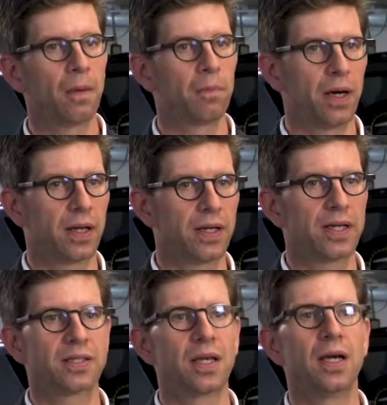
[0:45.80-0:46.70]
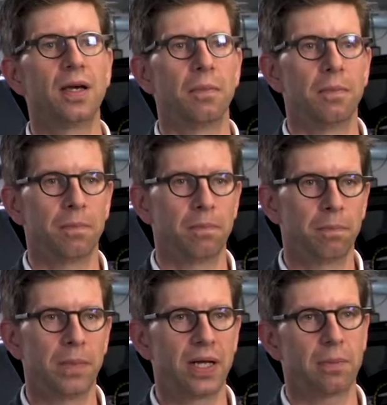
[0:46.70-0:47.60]
but he has
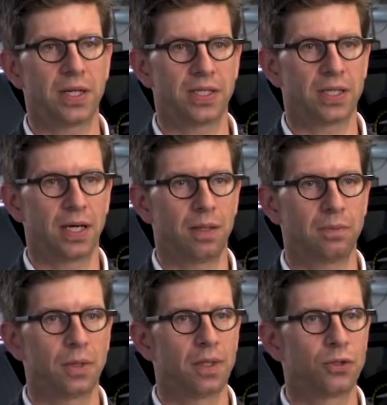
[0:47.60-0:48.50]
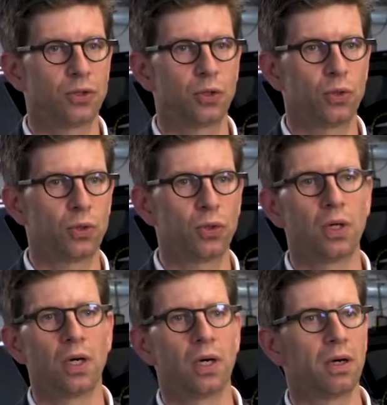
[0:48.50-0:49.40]
many, many time to
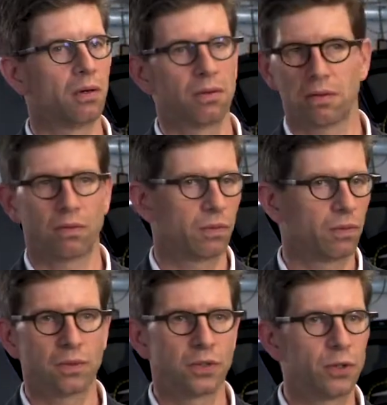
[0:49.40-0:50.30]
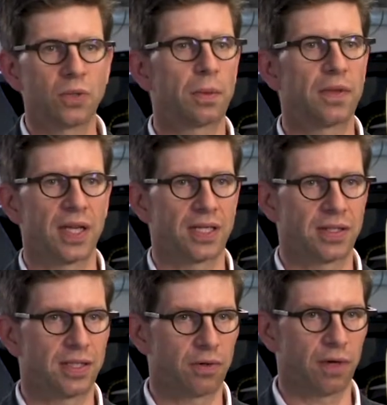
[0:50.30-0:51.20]
do something else
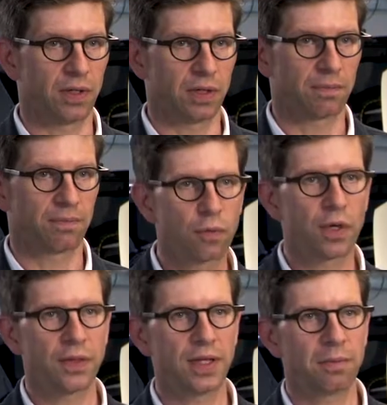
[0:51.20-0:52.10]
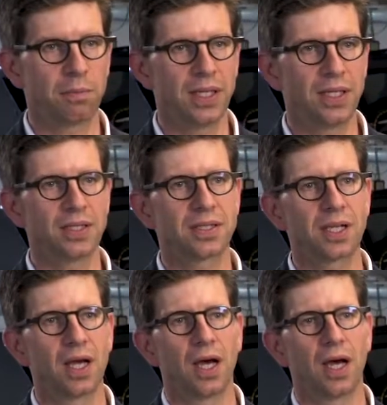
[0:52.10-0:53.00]
than driving. Four at the end means
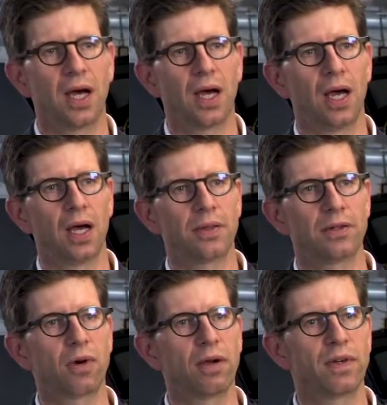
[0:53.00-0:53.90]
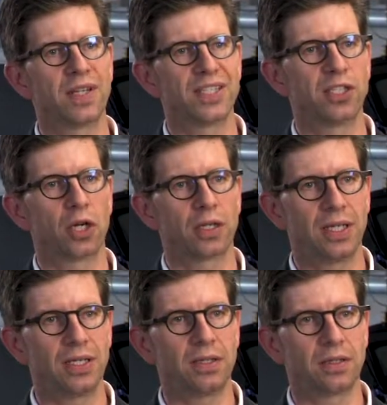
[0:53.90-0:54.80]
uh, the driver is not
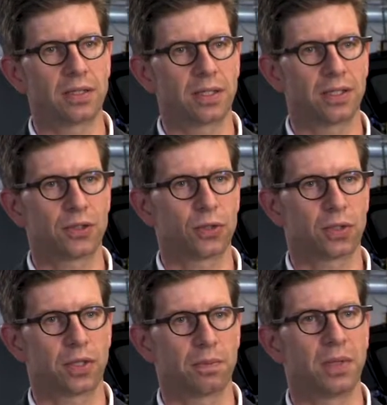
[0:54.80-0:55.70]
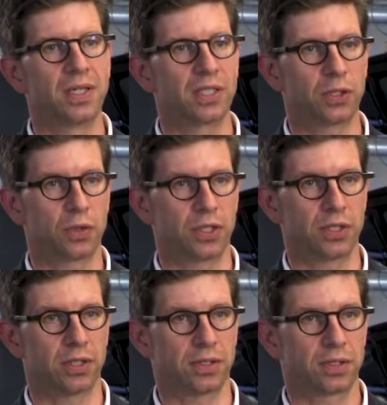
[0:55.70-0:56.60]
needed in certain
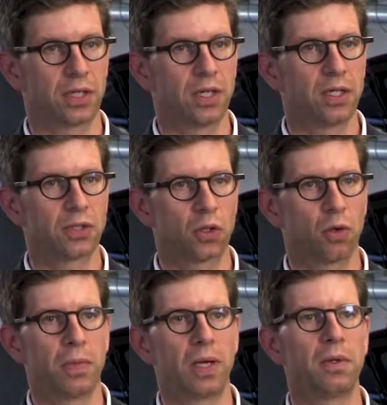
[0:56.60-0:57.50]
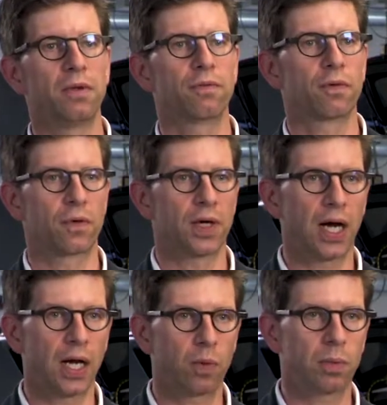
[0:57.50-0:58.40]
situations. So maybe for the
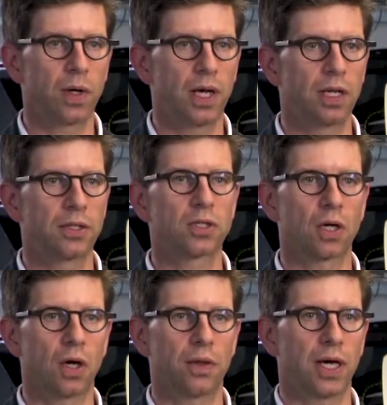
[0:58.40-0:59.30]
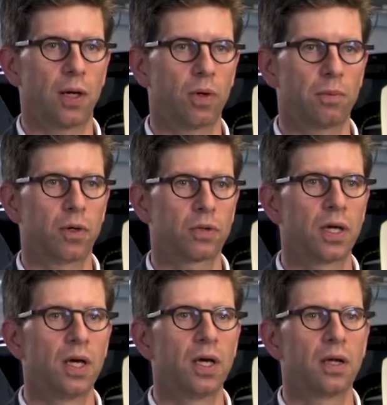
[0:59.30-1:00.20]
highway pilot on the highway mode,
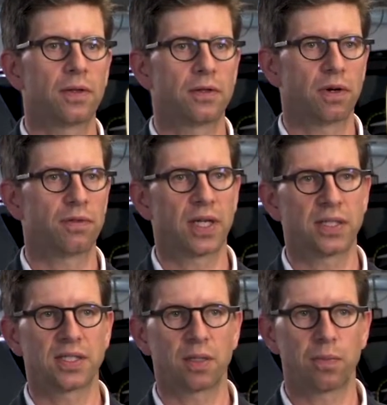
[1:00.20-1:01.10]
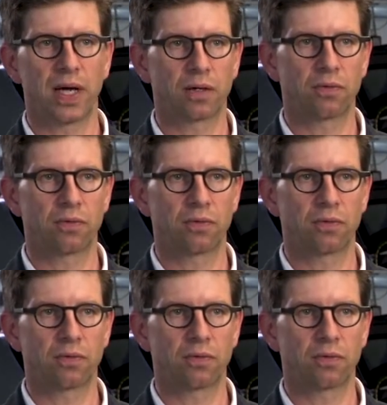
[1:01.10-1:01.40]
the driver can sit back,